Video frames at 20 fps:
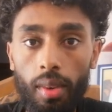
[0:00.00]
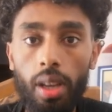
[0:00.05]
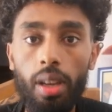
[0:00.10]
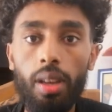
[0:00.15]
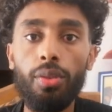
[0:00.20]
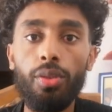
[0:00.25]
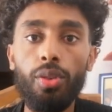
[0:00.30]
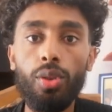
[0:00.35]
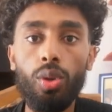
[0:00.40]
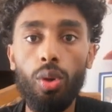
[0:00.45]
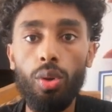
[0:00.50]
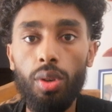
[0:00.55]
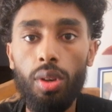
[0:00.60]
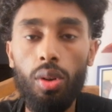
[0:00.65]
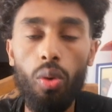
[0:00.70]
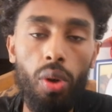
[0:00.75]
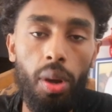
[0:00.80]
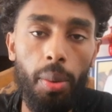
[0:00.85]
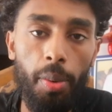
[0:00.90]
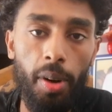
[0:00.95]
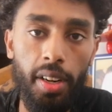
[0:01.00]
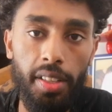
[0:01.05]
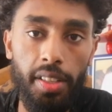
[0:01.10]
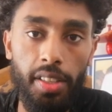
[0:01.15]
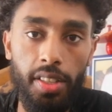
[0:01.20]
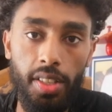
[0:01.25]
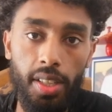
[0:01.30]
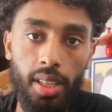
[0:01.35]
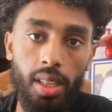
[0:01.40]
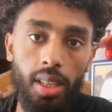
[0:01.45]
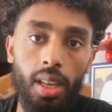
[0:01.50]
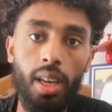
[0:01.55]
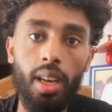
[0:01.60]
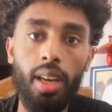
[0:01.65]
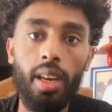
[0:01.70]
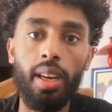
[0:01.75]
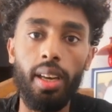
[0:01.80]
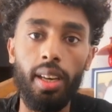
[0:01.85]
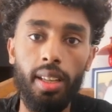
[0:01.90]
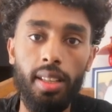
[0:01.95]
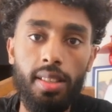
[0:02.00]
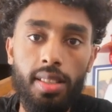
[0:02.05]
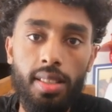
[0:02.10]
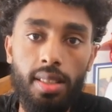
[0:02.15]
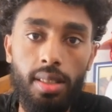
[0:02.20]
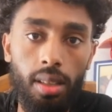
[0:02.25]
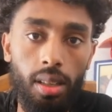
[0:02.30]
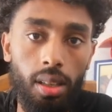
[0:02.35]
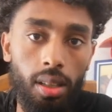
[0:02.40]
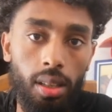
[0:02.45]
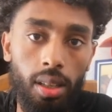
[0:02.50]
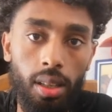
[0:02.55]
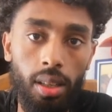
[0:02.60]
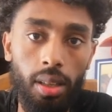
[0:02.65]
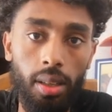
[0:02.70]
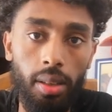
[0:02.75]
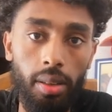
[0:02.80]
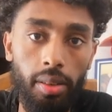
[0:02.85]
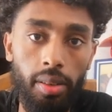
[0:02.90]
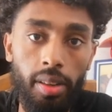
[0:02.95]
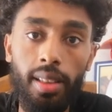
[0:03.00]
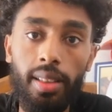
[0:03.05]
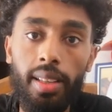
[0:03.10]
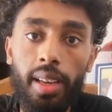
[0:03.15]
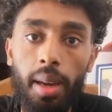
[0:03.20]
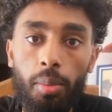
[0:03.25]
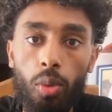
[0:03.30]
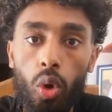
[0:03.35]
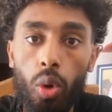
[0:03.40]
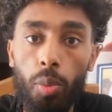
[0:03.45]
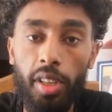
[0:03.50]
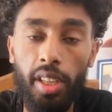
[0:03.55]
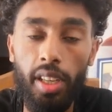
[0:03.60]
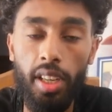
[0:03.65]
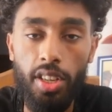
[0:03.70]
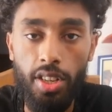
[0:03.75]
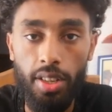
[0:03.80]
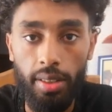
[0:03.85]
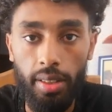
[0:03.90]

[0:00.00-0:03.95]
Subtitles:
if you don't know WebRTC, it's a real-time communication